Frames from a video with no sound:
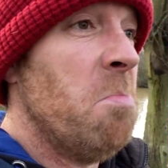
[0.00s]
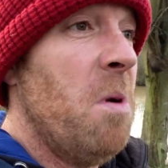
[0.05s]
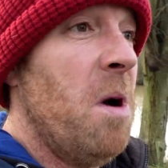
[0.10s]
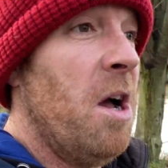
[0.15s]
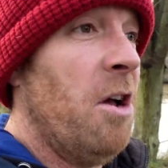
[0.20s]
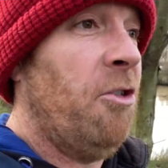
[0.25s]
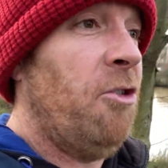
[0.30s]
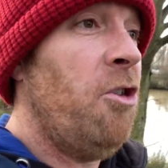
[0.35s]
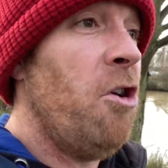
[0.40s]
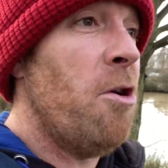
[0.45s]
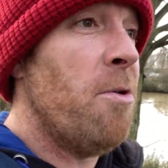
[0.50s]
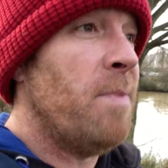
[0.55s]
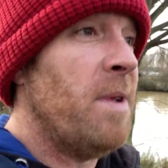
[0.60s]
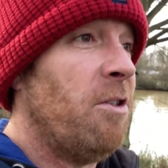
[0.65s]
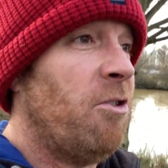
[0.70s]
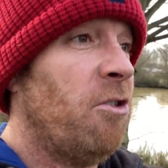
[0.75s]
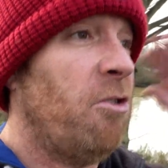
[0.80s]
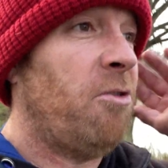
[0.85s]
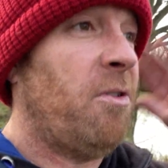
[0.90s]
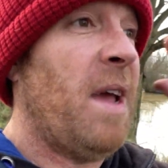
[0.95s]
I assumed it
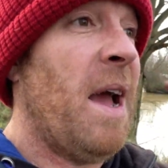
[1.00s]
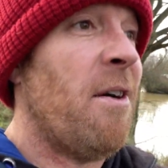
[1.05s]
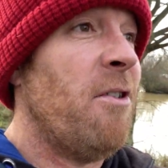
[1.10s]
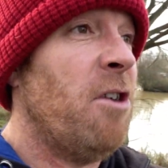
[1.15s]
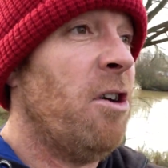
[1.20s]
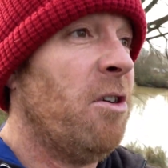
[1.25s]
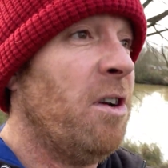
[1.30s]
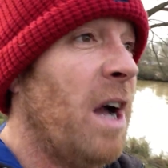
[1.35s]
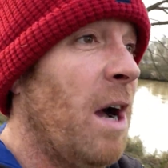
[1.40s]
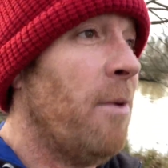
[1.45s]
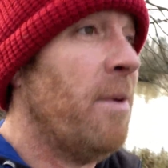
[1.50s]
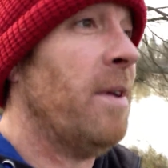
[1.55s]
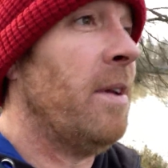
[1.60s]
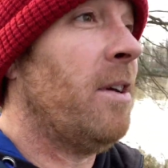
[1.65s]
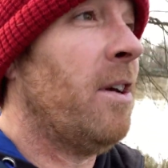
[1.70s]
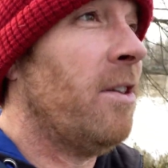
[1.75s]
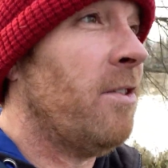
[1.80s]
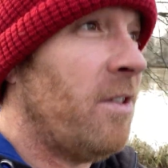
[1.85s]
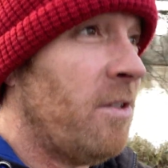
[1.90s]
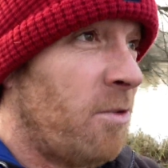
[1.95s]
just carried on going
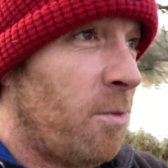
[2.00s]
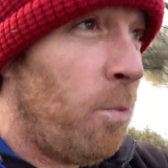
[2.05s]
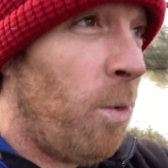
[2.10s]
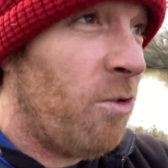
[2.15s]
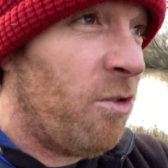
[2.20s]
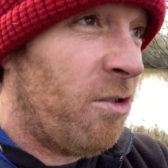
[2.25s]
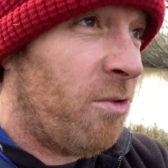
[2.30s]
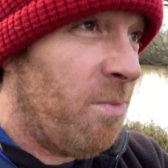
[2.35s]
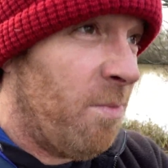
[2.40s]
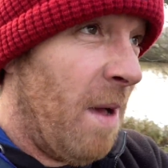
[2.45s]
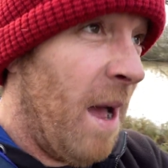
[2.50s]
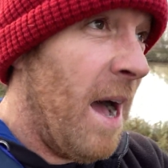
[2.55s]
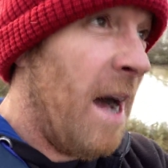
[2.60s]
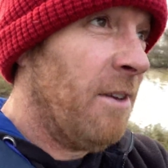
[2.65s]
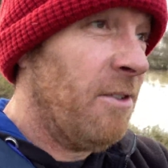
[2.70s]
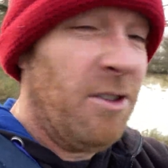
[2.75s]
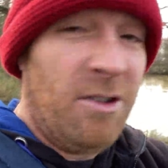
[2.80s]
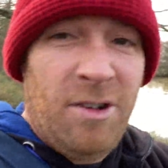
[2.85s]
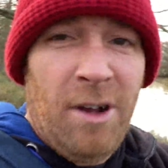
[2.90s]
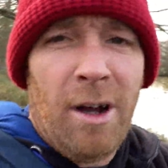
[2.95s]
because it was
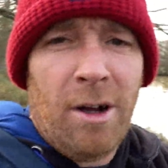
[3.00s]
hard to,